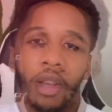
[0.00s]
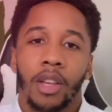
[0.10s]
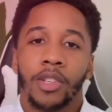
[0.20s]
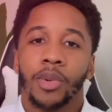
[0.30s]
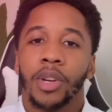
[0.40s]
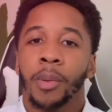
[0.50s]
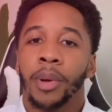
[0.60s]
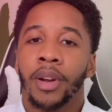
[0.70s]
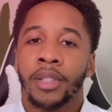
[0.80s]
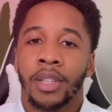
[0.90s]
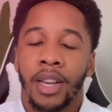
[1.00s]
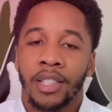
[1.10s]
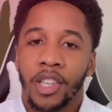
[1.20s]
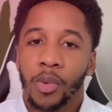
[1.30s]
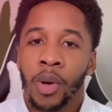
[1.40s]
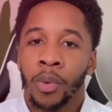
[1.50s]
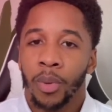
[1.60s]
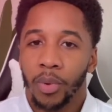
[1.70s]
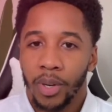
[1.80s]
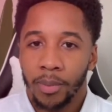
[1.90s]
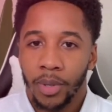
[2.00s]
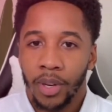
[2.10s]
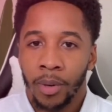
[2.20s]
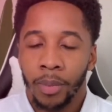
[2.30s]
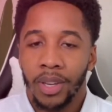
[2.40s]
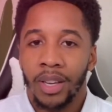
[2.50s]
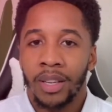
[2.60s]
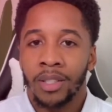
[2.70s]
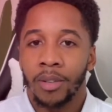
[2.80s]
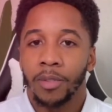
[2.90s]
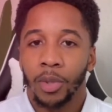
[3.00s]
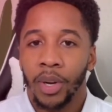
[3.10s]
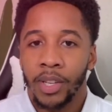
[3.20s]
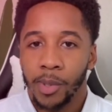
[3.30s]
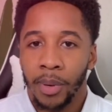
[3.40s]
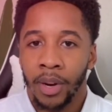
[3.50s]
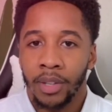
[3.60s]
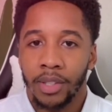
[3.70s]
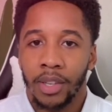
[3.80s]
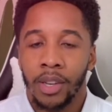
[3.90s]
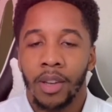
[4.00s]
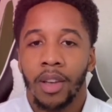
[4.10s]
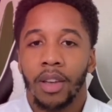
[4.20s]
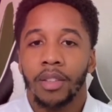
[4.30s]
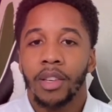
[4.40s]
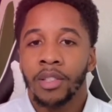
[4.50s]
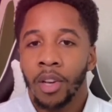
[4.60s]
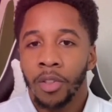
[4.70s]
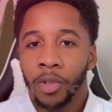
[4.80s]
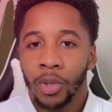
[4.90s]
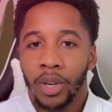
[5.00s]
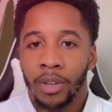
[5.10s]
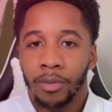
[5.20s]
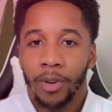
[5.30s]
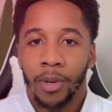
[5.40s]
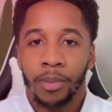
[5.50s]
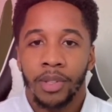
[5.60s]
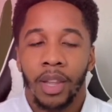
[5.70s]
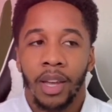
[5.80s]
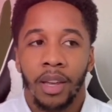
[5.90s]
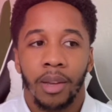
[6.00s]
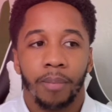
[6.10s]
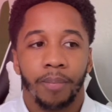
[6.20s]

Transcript: So in comparison, I still went with OneUp Trader because of transparency. These other trading firms, they